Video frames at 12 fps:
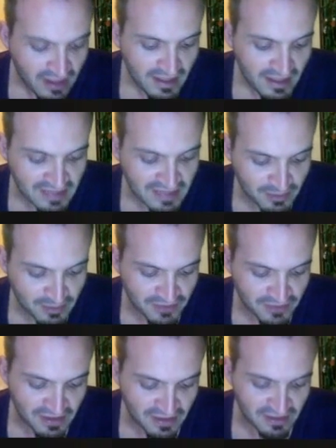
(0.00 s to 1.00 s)
Examples of
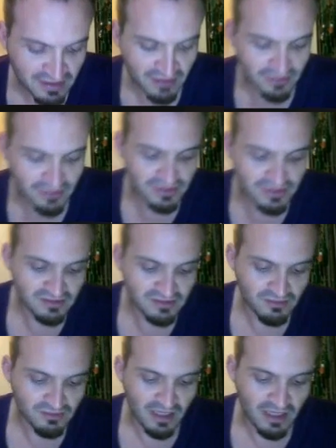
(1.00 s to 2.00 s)
the details
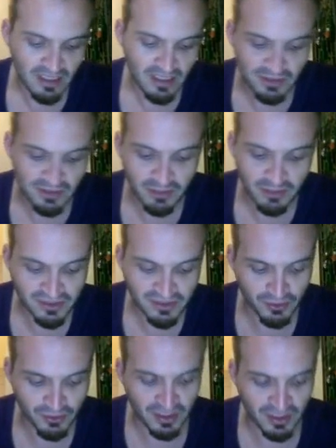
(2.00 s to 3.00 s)
which will be
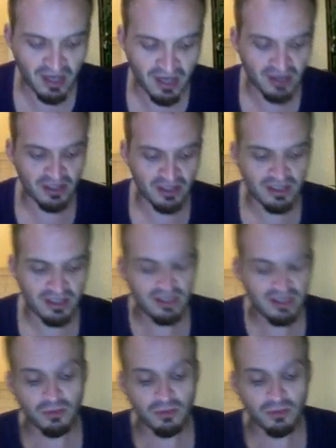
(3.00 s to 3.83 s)
stored are,